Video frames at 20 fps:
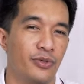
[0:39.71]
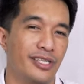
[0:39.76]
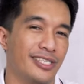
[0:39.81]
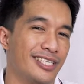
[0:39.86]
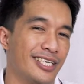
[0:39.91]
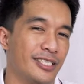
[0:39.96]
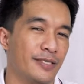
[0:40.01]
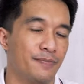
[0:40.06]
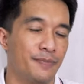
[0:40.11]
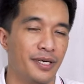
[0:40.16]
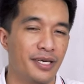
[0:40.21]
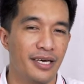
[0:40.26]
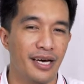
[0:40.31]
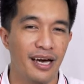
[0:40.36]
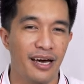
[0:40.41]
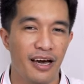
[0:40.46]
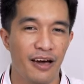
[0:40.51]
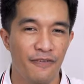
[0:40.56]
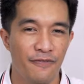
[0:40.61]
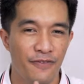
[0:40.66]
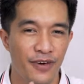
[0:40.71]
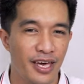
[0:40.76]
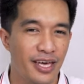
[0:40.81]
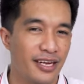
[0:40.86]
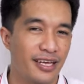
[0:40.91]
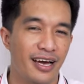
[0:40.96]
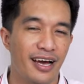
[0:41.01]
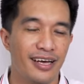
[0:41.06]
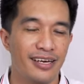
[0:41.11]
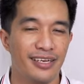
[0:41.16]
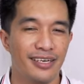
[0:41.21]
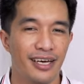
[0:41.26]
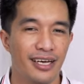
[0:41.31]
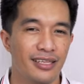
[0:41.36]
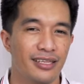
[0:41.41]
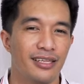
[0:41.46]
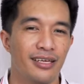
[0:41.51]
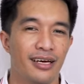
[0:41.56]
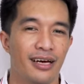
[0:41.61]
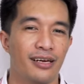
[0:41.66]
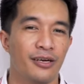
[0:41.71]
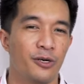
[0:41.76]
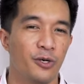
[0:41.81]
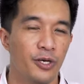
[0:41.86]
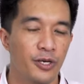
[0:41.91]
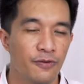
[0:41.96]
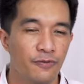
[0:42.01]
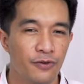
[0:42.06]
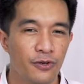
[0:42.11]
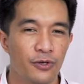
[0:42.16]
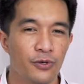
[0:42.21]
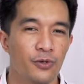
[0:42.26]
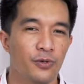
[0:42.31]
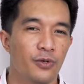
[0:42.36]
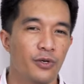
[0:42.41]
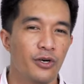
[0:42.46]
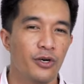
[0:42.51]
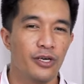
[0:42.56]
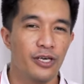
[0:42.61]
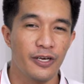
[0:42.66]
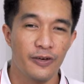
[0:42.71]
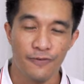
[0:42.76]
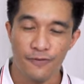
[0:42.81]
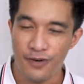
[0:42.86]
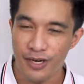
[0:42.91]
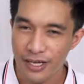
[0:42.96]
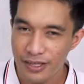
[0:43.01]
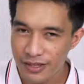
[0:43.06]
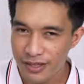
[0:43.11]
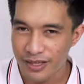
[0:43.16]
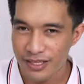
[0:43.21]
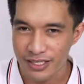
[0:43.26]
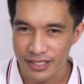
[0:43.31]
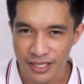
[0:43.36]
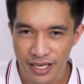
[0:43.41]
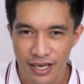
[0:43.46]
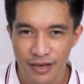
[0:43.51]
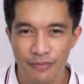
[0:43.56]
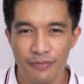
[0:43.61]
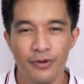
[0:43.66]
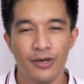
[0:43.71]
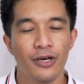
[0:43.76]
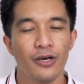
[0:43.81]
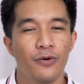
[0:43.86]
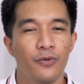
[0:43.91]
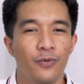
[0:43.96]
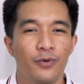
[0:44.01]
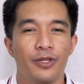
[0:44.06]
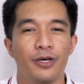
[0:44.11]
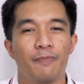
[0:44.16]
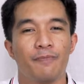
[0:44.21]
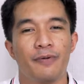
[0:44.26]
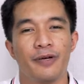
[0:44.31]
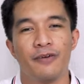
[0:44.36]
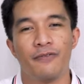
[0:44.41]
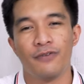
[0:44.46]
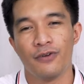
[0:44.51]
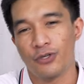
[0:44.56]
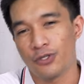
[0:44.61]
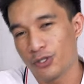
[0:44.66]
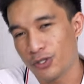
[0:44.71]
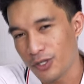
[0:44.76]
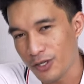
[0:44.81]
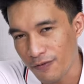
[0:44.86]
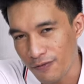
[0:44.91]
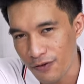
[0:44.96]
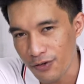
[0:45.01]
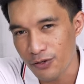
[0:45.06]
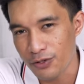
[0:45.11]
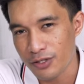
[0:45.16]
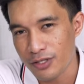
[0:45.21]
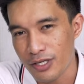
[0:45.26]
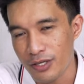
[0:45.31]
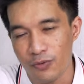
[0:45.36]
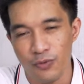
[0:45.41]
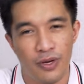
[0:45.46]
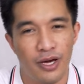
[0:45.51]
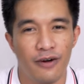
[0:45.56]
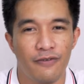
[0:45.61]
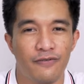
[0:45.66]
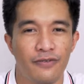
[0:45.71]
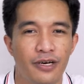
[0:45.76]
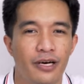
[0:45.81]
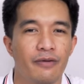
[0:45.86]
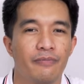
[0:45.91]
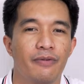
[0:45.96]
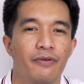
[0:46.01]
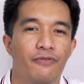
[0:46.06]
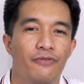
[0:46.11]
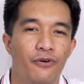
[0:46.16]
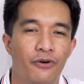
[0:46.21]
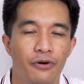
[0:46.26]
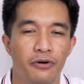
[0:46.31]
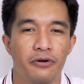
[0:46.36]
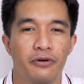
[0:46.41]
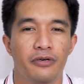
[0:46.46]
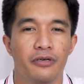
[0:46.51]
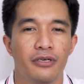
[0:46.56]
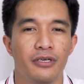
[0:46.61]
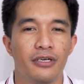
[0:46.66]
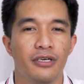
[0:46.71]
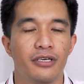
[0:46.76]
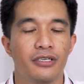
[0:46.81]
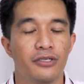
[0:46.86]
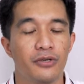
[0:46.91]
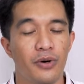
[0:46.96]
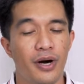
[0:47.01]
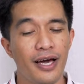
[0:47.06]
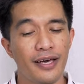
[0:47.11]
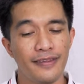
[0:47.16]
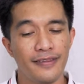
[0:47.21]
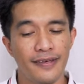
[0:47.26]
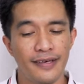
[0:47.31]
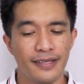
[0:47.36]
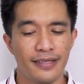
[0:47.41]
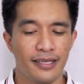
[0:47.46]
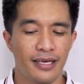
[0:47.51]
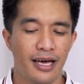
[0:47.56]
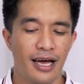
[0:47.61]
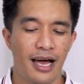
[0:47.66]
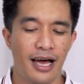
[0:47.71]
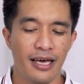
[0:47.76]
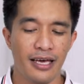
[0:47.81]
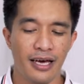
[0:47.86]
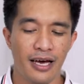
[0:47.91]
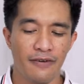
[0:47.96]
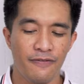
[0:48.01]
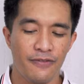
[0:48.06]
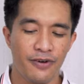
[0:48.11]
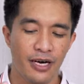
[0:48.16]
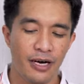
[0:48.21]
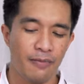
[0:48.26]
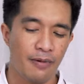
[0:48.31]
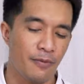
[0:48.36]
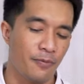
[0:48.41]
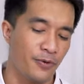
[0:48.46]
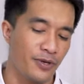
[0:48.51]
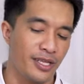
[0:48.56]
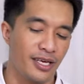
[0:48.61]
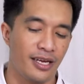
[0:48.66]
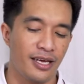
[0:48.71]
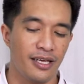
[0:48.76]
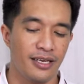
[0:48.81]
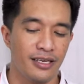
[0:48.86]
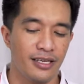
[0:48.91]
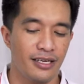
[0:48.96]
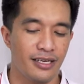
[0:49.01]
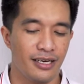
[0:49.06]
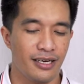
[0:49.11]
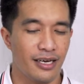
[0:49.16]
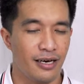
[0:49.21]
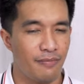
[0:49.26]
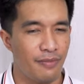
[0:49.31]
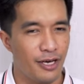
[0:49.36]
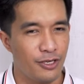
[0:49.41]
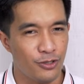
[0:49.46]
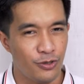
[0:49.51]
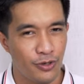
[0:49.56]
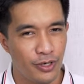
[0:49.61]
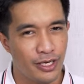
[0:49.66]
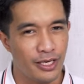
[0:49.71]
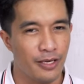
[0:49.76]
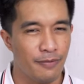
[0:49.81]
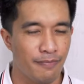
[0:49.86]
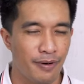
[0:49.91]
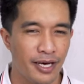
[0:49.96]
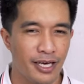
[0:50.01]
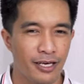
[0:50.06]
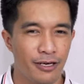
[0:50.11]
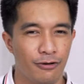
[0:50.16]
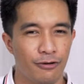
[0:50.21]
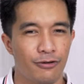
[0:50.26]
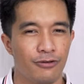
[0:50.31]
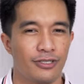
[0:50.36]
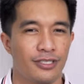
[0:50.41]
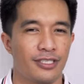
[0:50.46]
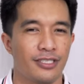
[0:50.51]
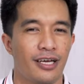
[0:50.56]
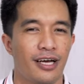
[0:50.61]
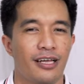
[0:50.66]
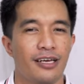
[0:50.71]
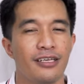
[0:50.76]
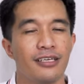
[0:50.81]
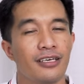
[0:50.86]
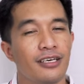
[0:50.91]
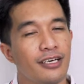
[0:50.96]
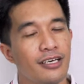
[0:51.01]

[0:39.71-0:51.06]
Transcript: will just be a very identical review, if not the same, with the previous reviews that we have done before. So I think I have come up with an idea na medyo iibahin ko yung style.